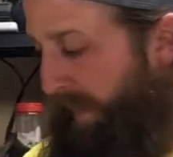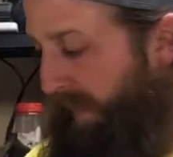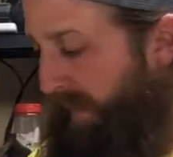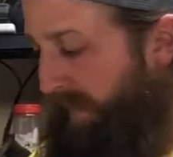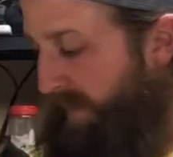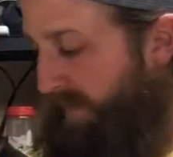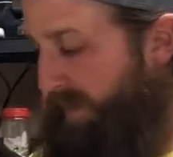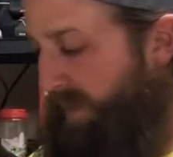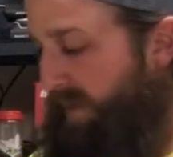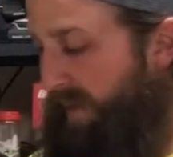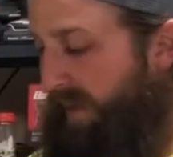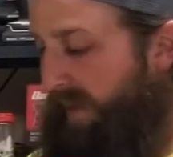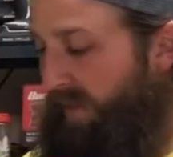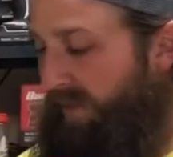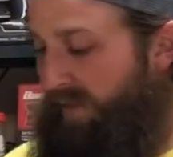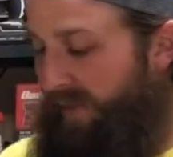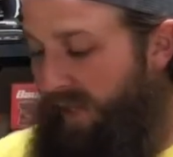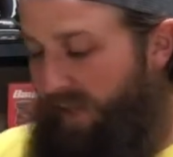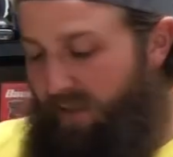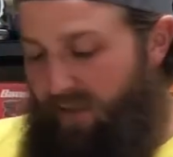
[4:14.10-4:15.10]
So then I'll
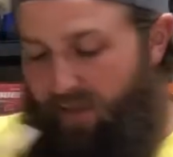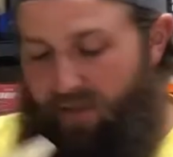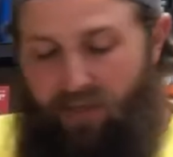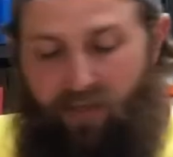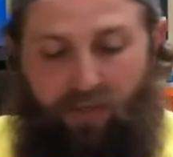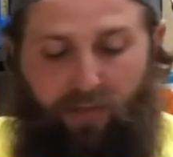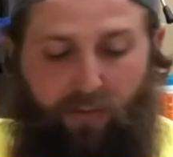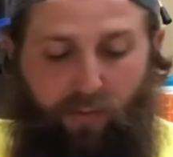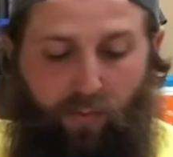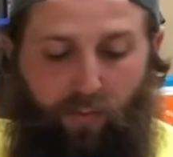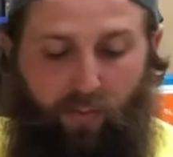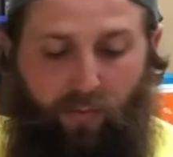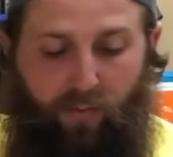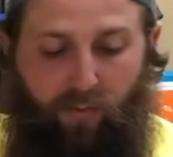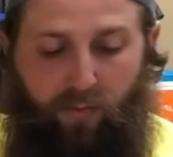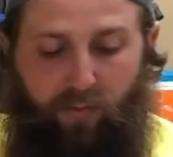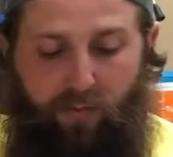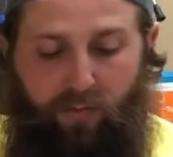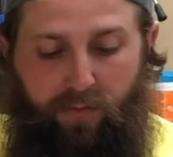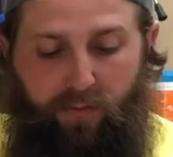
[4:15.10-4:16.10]
take like a little
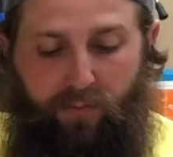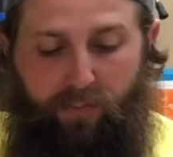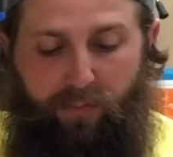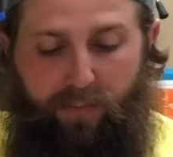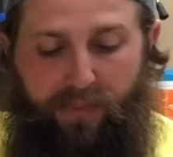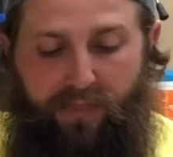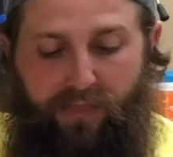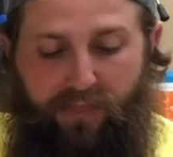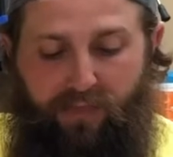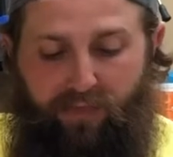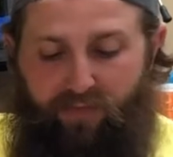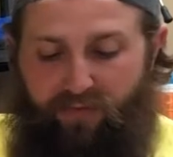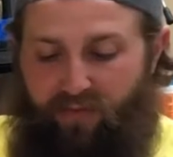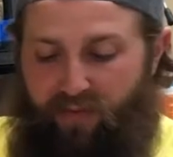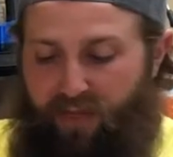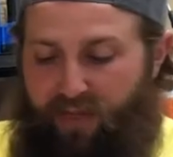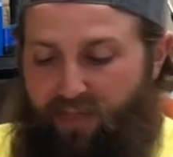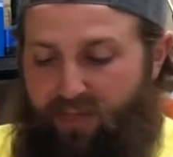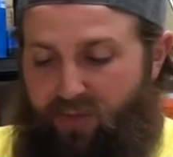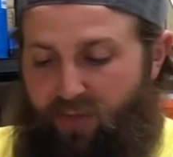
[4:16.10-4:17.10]
piece of
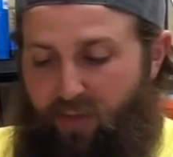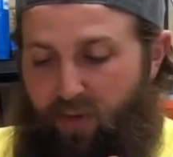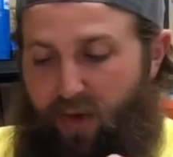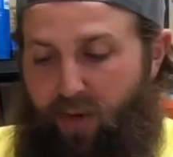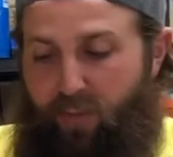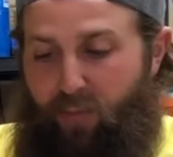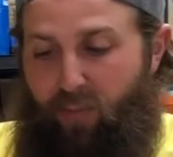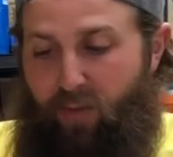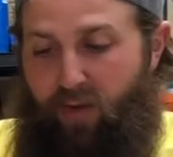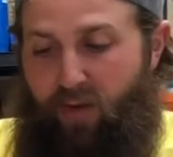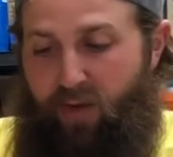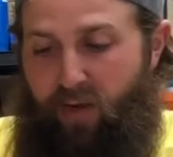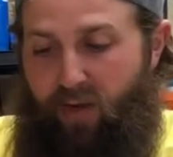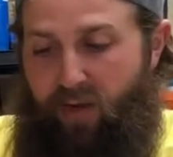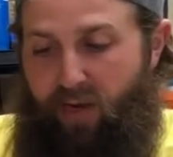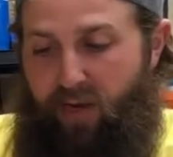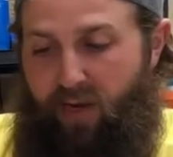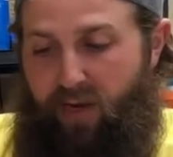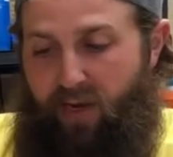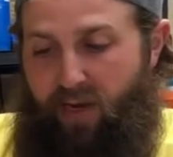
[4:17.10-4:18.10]
flat scrap wood,
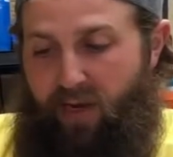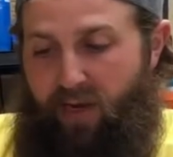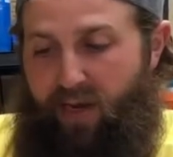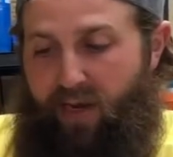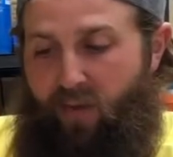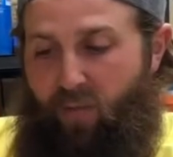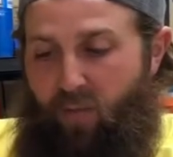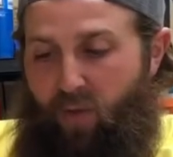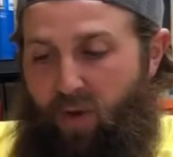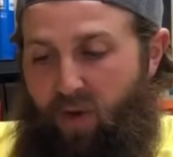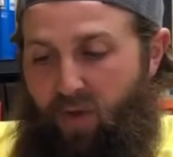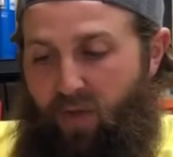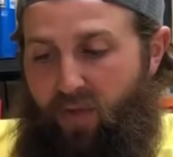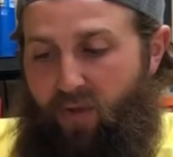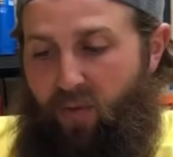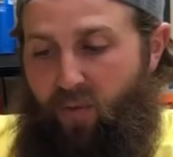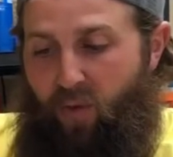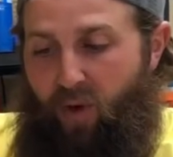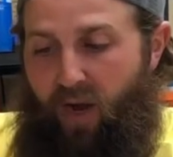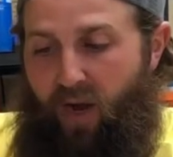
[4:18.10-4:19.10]
and while the
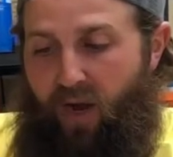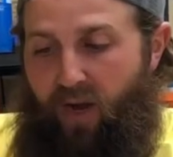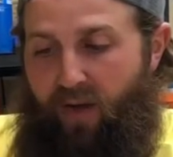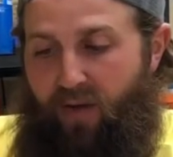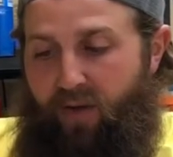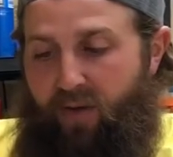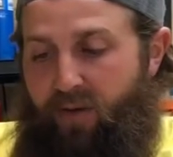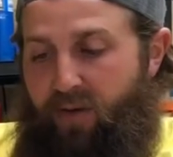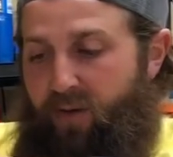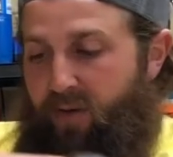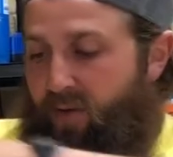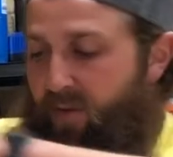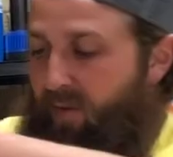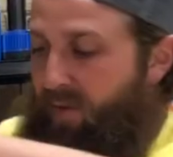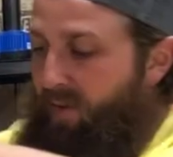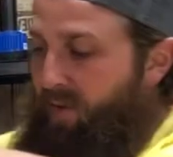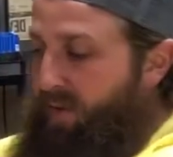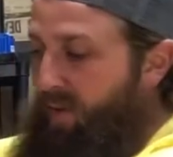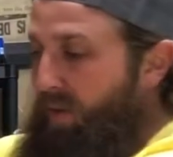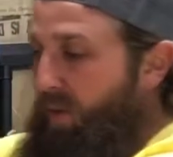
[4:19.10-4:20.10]
iron
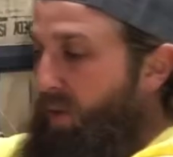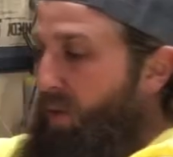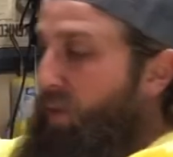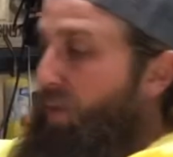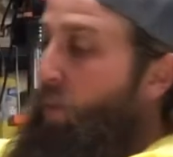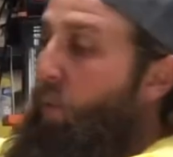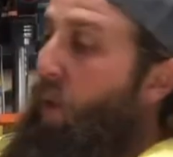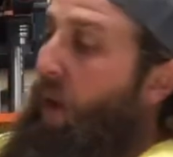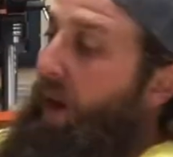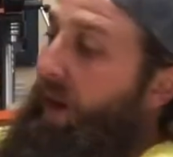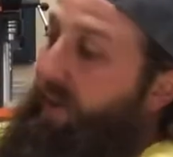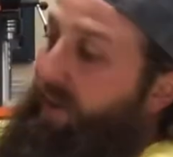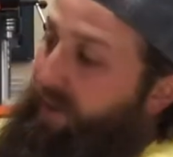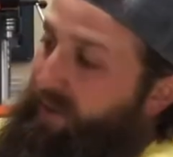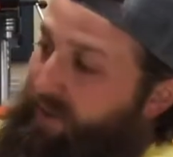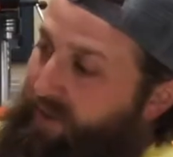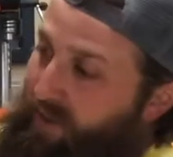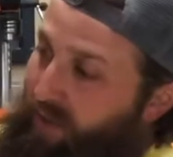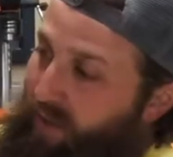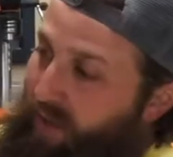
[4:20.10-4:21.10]
or the wire is
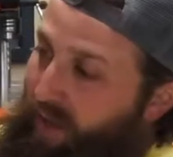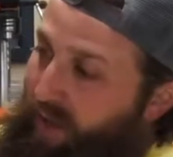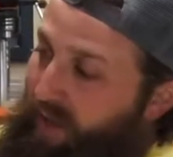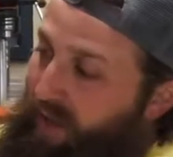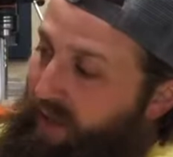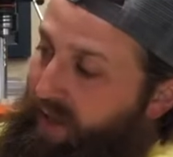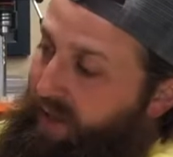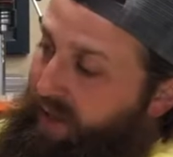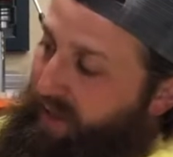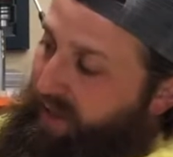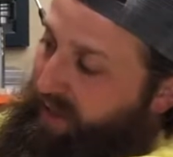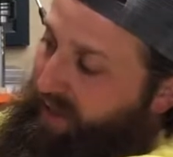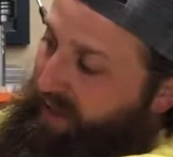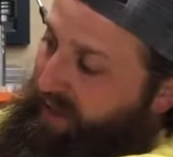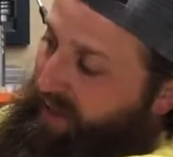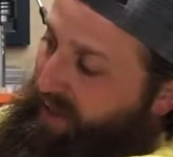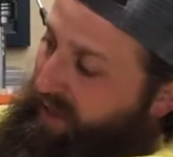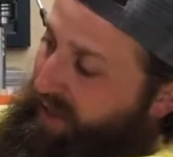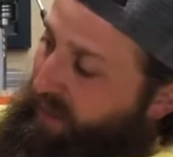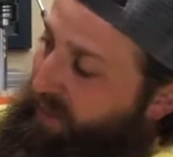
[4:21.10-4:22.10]
still hot,
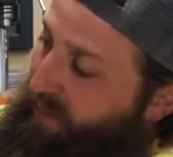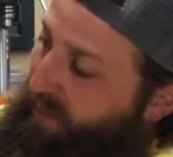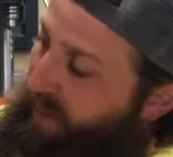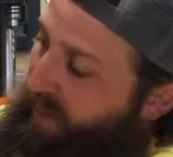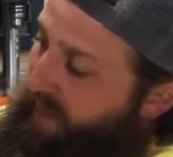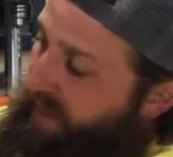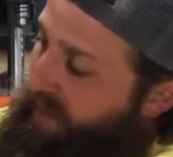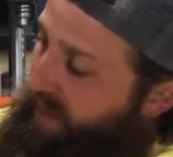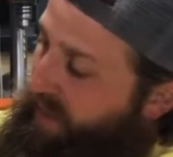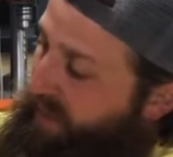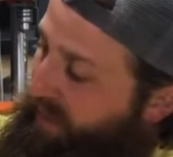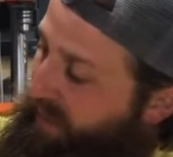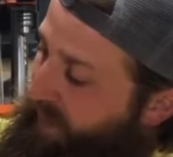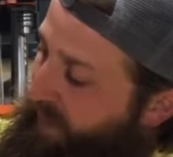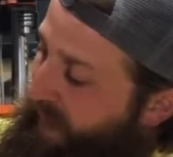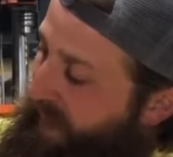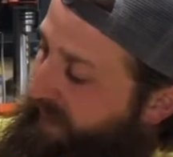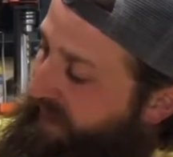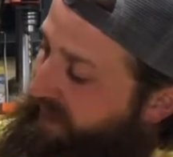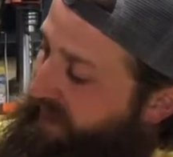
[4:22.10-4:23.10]
I'll run along the
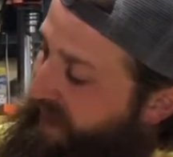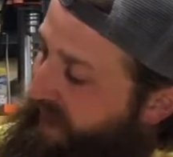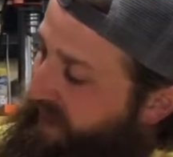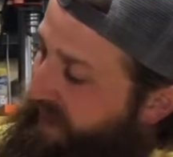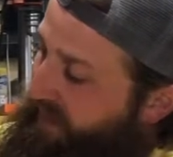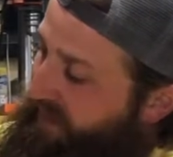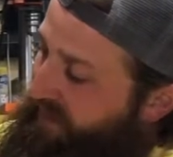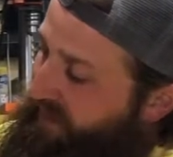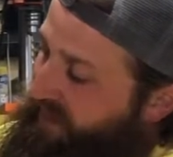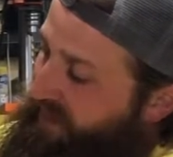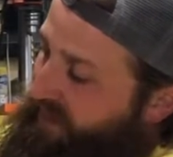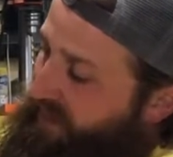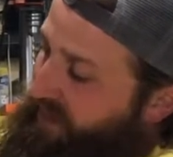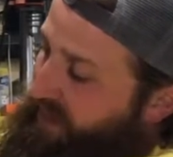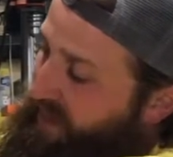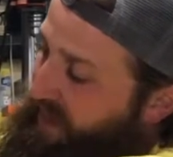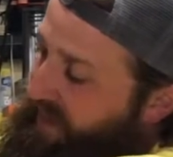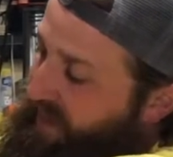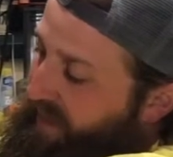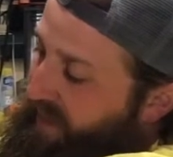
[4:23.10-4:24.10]
back side and I'll just
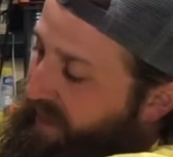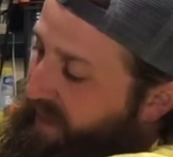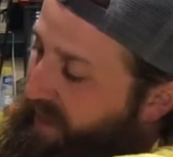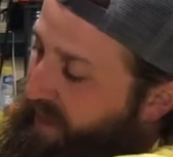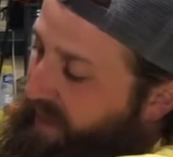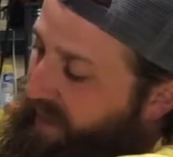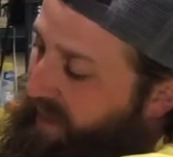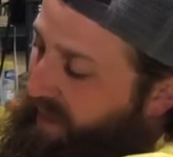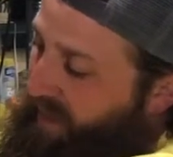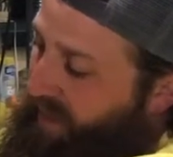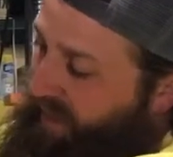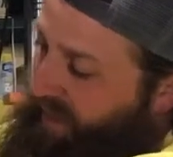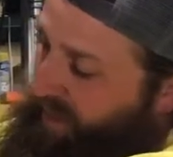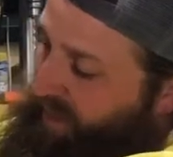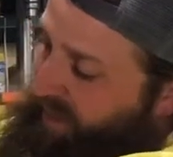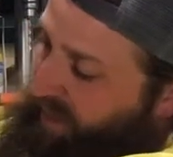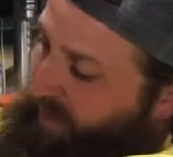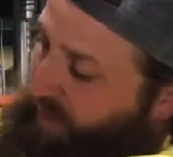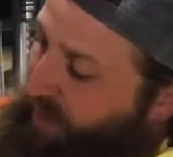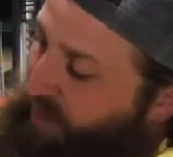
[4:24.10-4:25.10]
gently
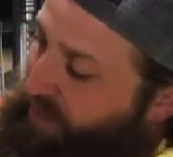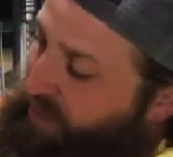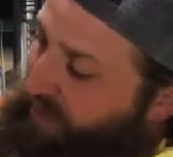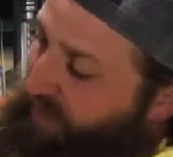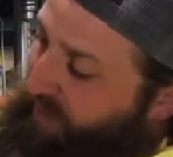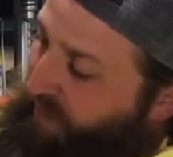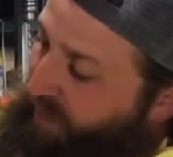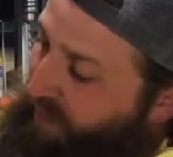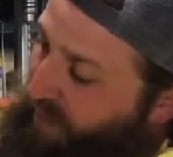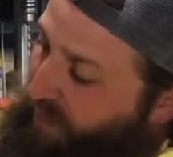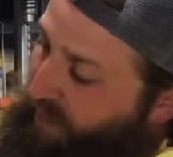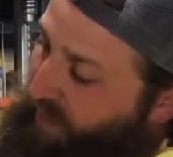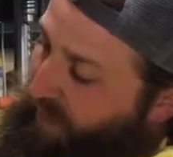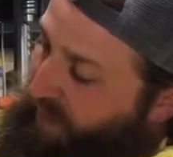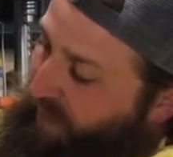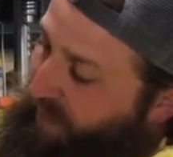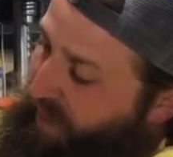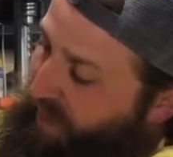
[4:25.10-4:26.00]
push it forward,